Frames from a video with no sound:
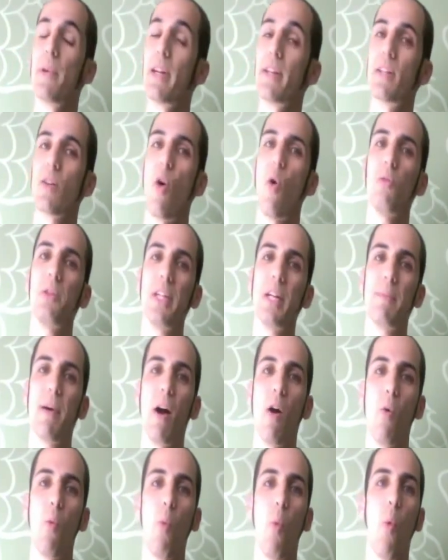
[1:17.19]
but it's only
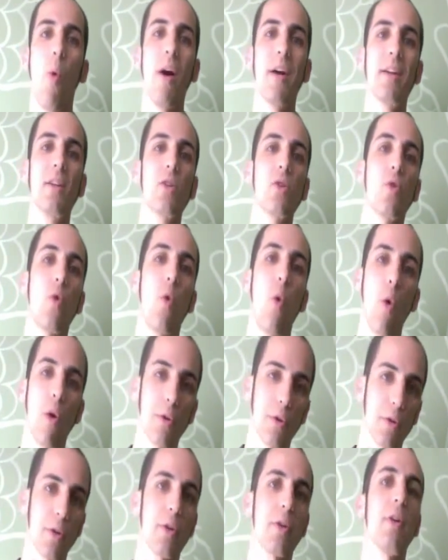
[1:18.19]
about
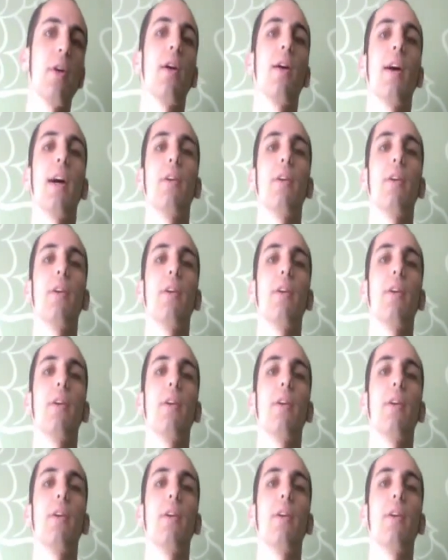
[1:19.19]
1/4